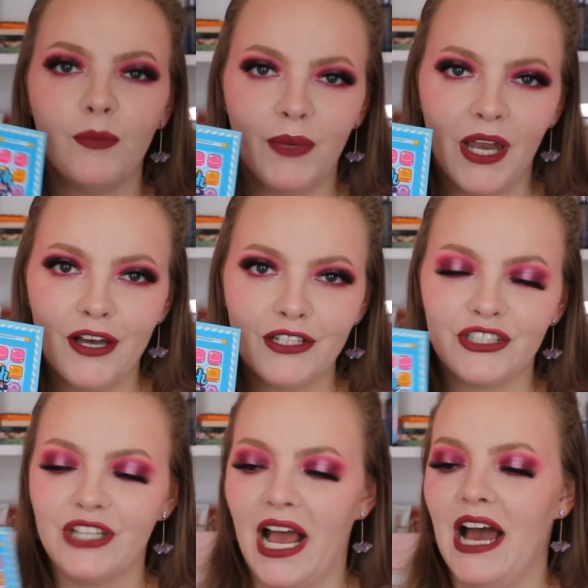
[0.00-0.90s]

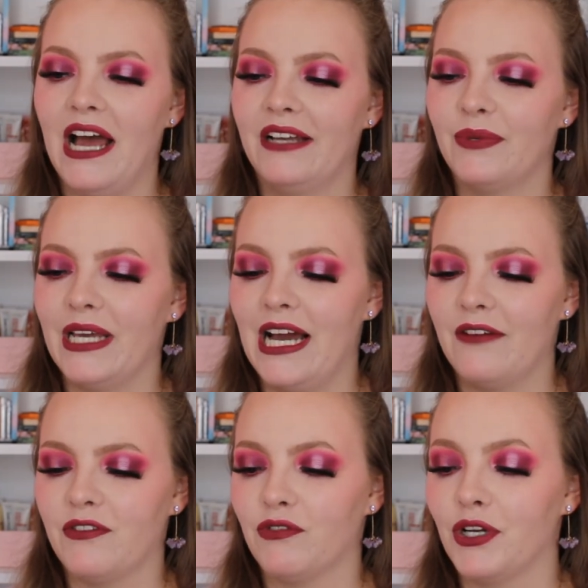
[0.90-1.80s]
Blush, and we
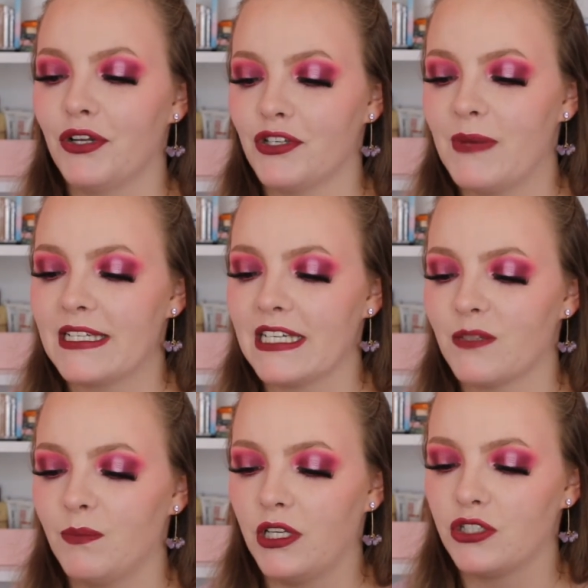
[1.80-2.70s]
have the Rude Cosmetics
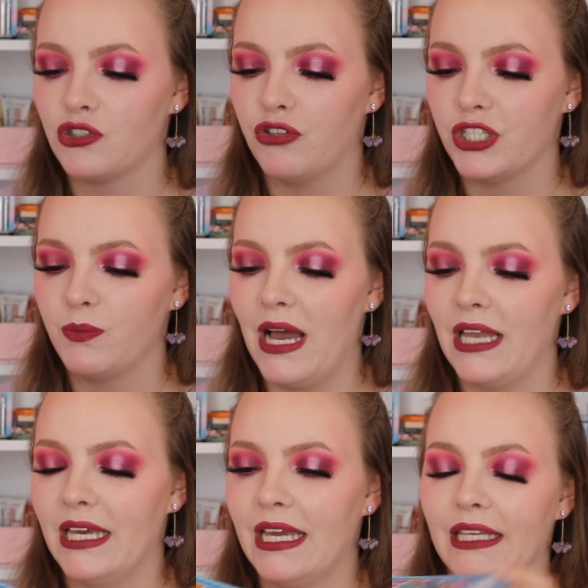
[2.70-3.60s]
Blush Crush
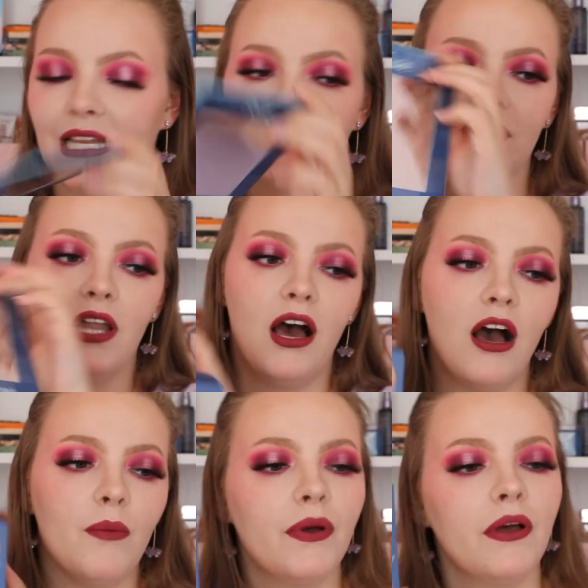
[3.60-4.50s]
Palette in Level
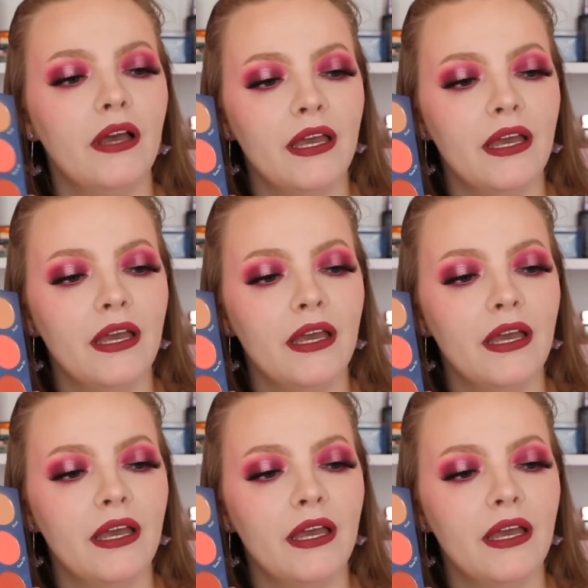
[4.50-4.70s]
Up.